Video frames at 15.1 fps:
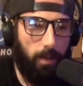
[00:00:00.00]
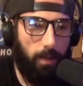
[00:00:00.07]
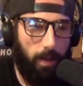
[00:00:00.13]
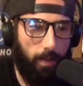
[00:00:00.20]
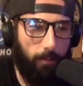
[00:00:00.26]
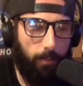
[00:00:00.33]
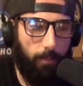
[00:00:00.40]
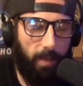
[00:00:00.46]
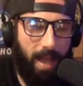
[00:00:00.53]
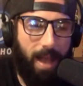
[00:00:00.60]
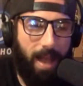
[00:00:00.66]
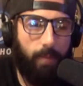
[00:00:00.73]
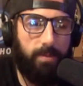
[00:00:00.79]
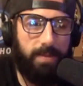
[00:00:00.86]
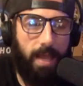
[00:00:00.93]
But
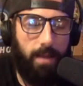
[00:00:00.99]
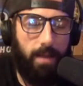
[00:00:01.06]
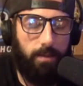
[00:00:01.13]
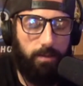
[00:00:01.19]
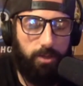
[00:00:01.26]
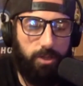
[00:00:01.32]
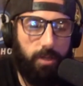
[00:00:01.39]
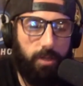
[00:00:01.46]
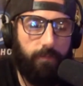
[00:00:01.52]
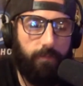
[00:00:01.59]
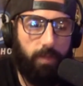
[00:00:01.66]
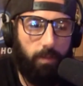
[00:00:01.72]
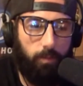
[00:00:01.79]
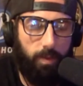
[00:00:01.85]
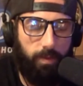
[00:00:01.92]
how has that
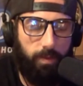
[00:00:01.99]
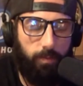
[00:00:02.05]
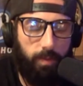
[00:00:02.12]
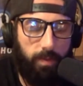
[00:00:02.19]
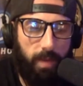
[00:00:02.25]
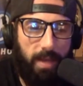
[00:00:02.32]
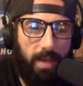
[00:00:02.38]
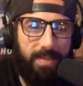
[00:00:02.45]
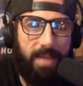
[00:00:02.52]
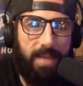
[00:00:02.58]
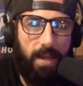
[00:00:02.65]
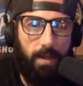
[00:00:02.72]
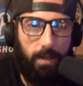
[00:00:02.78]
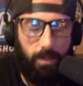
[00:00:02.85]
shifted with the identity?